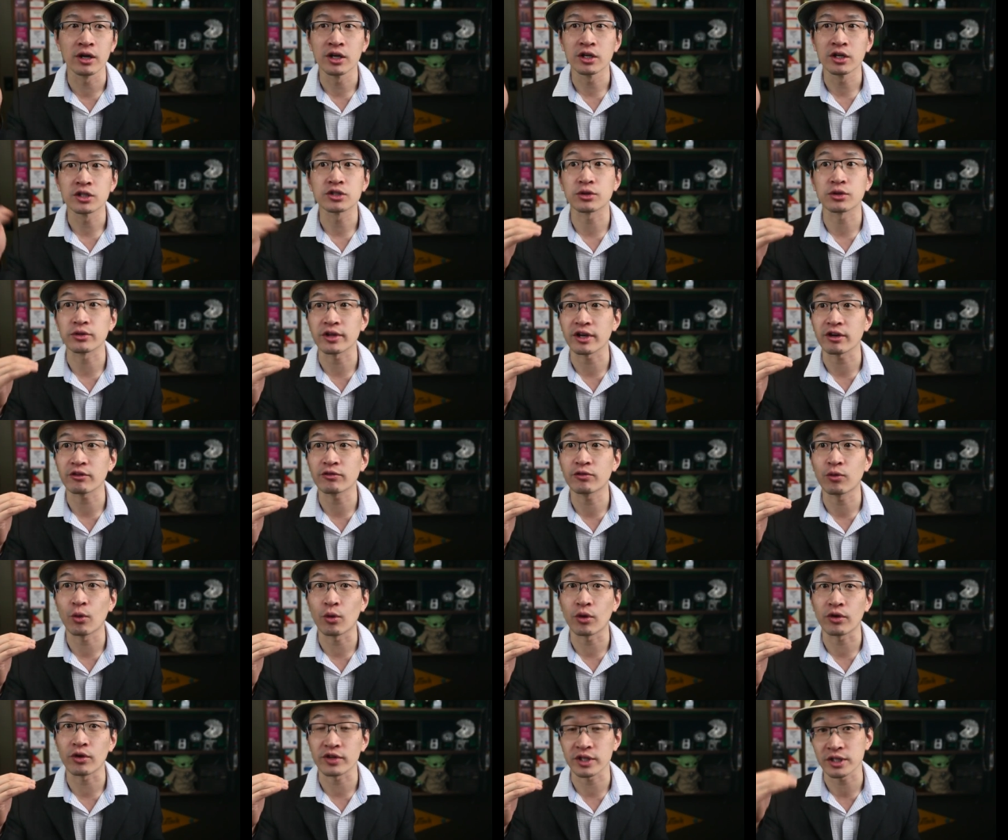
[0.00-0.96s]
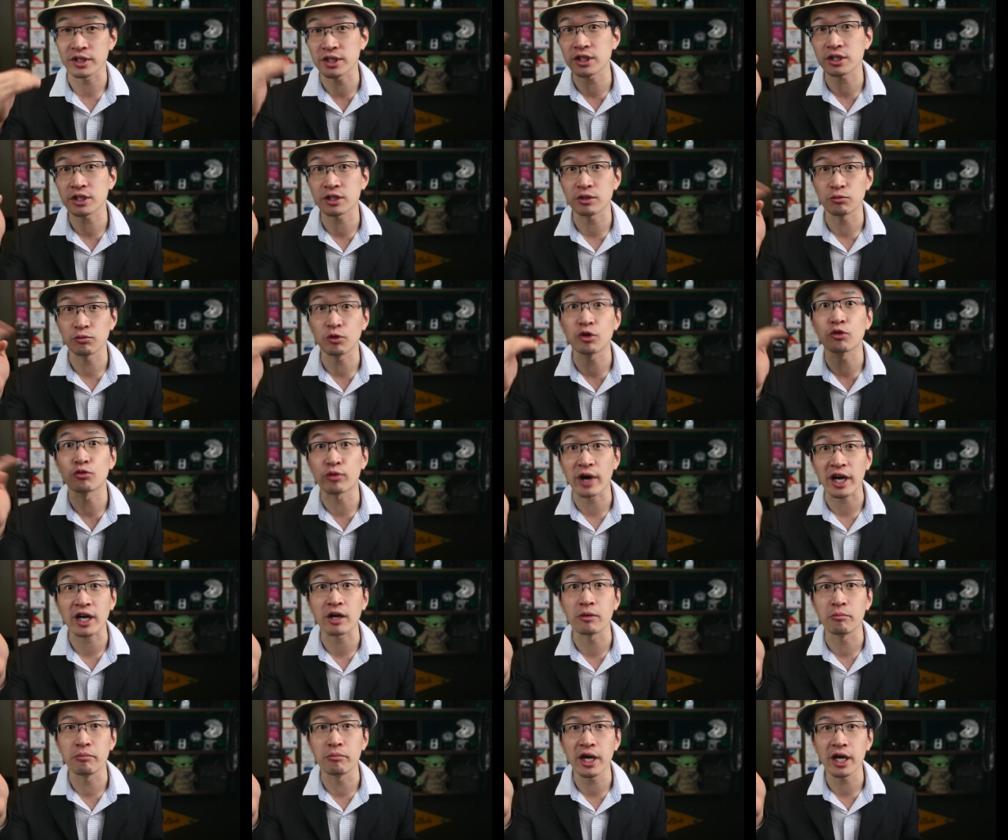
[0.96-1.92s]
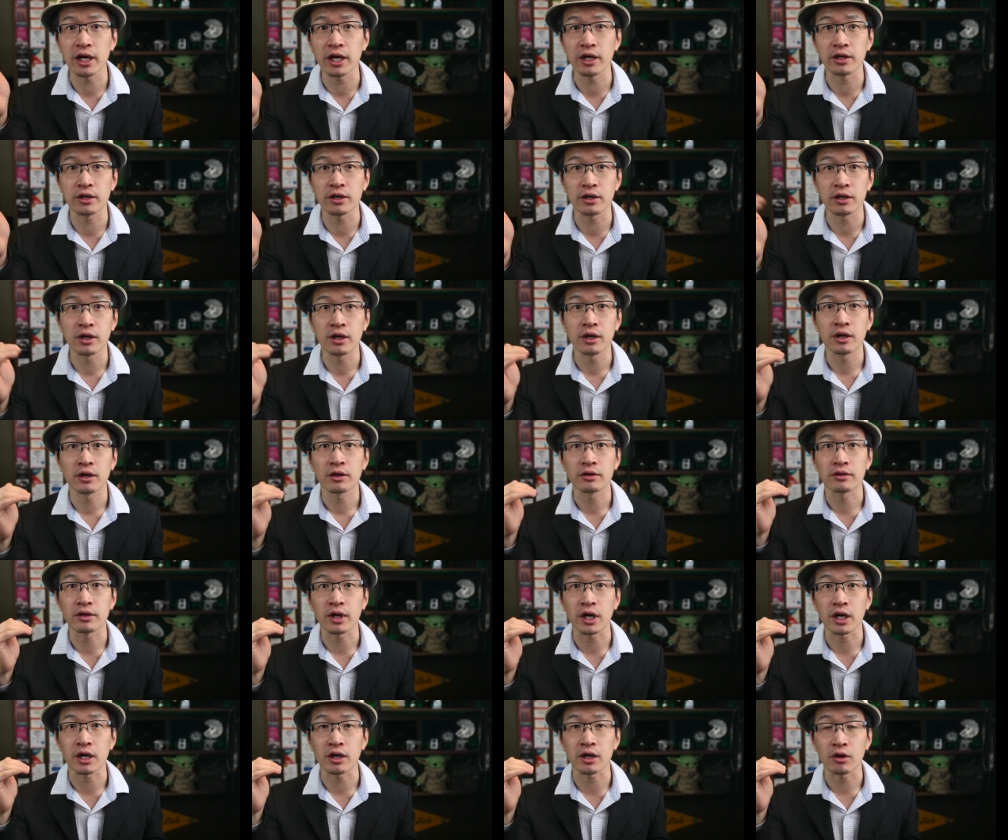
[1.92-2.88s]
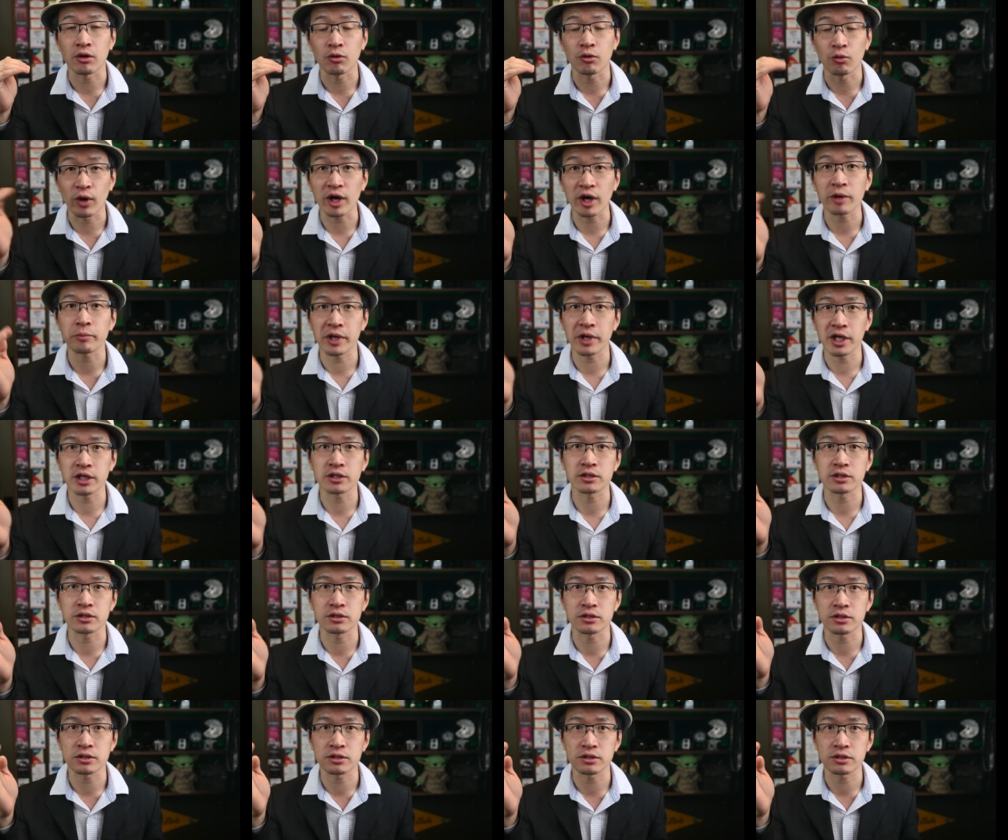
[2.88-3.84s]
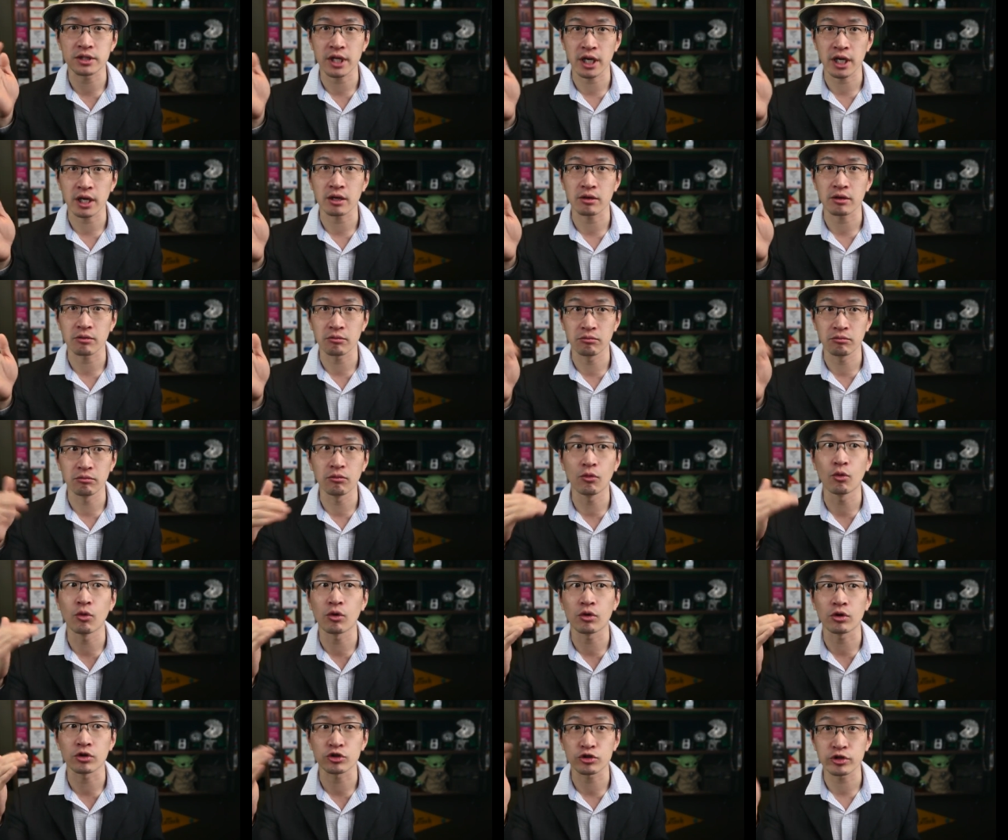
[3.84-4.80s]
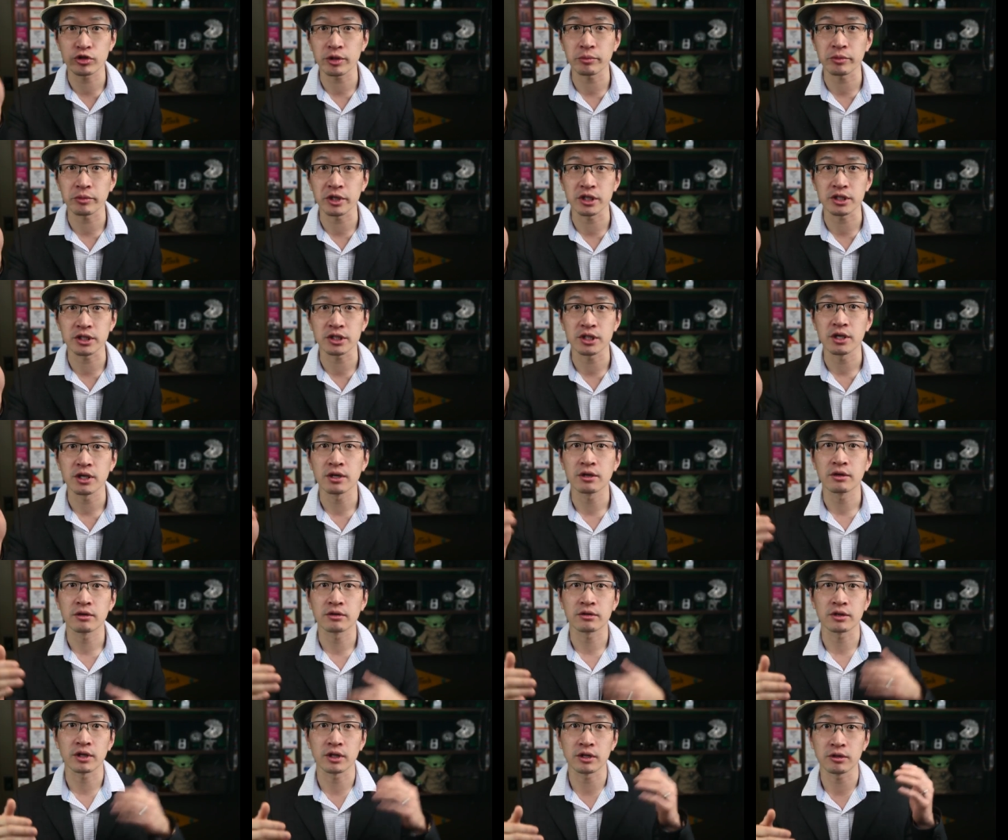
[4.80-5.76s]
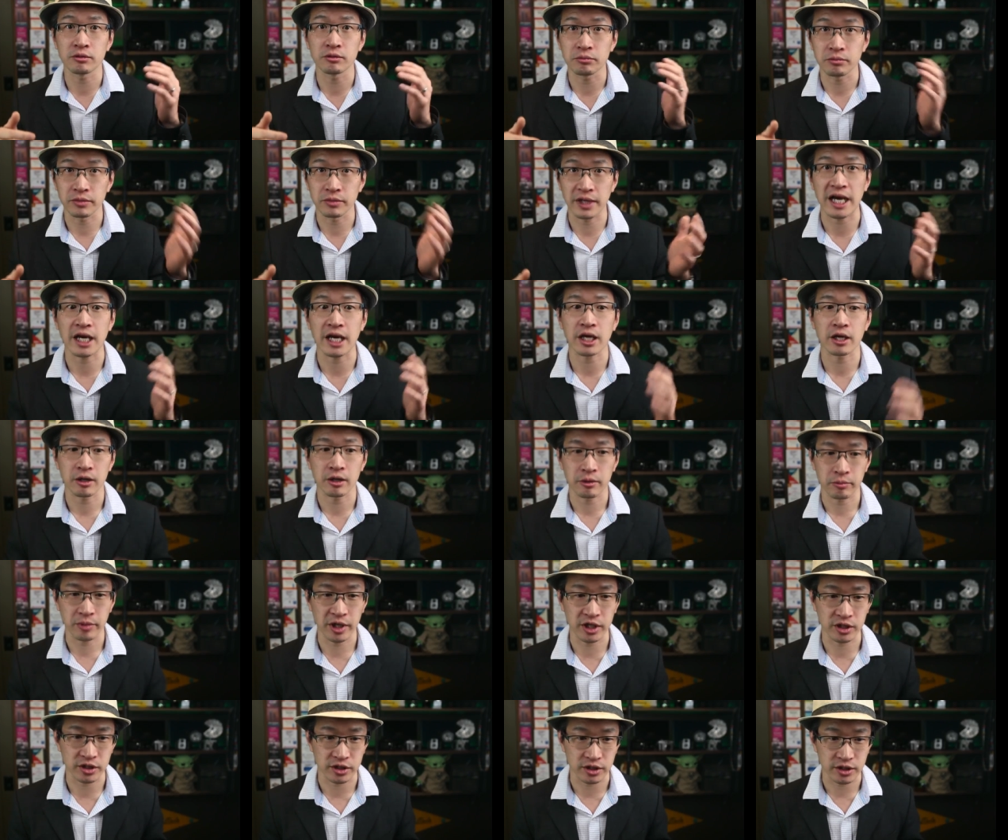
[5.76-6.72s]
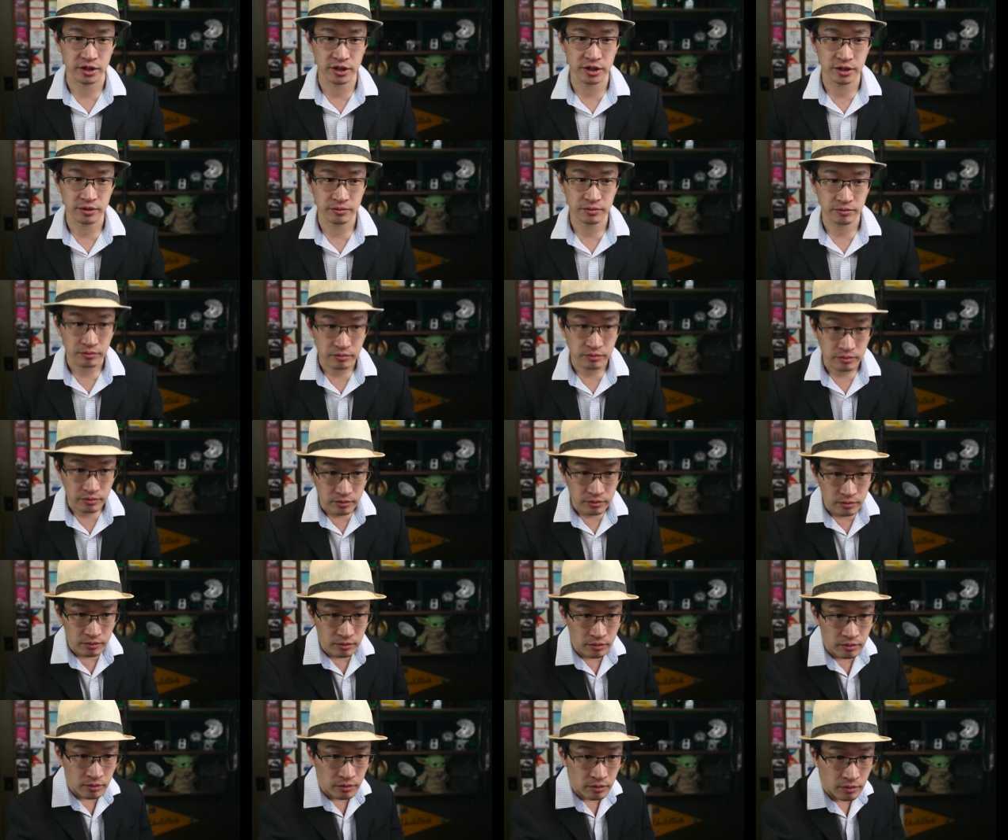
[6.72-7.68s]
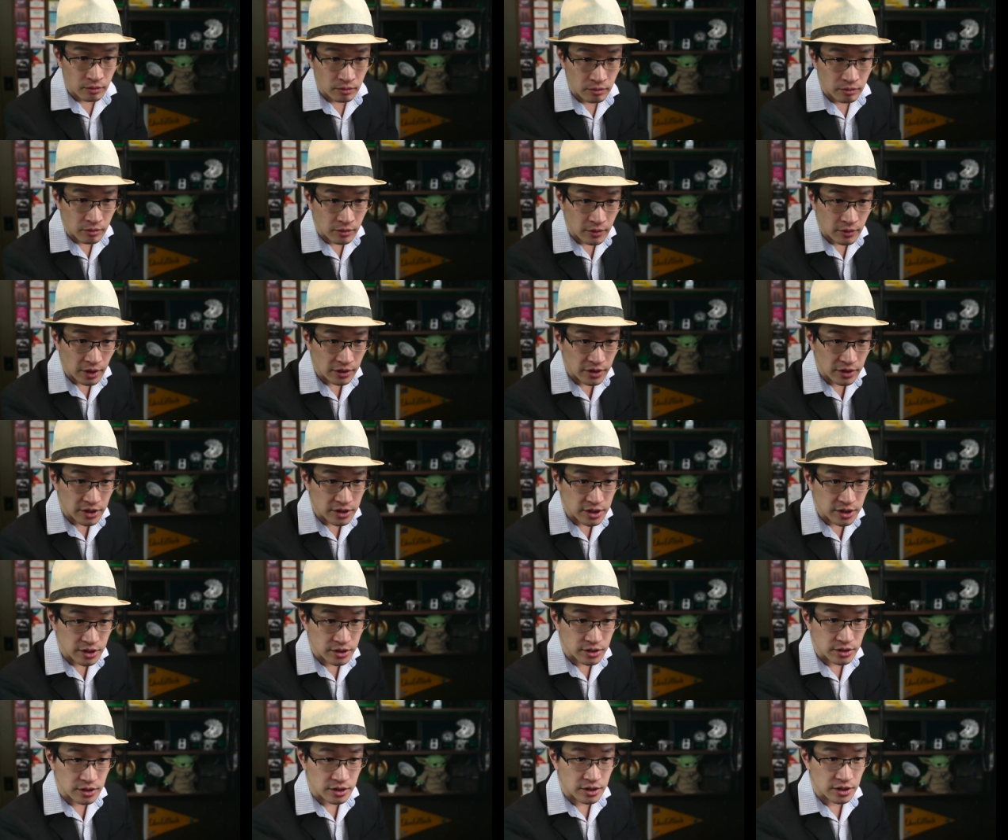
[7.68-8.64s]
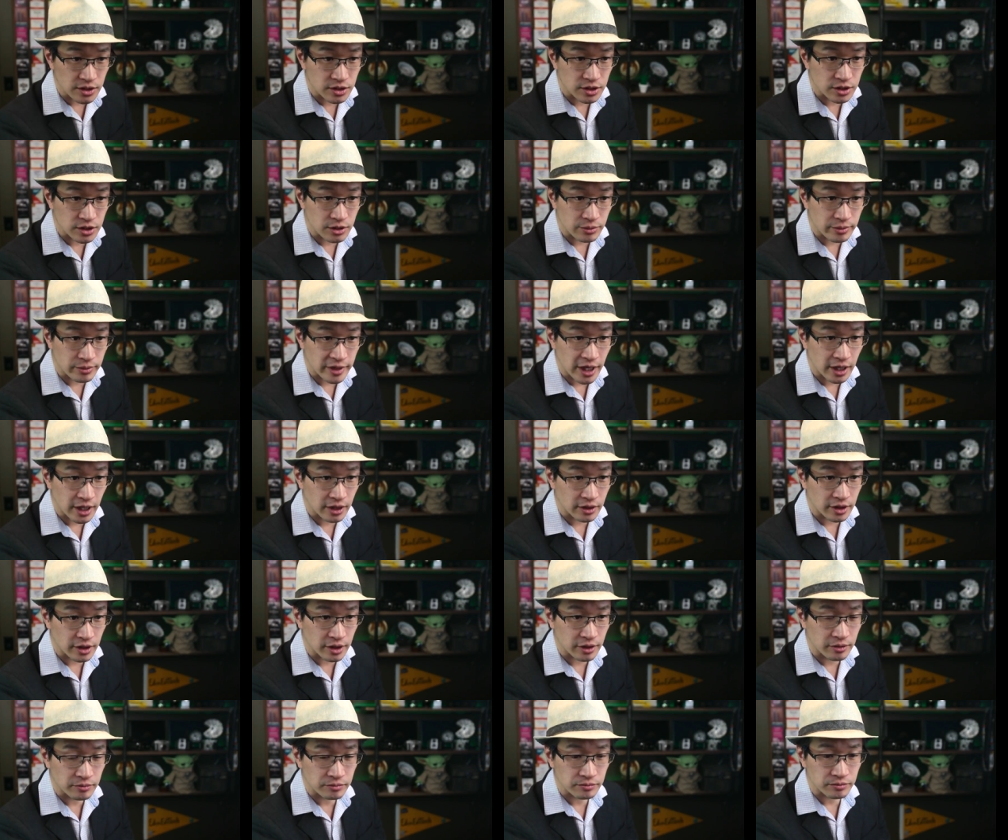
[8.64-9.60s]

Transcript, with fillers: So therefore, the system would recommend that white patients take more treatment than black patients. This is this is the reality.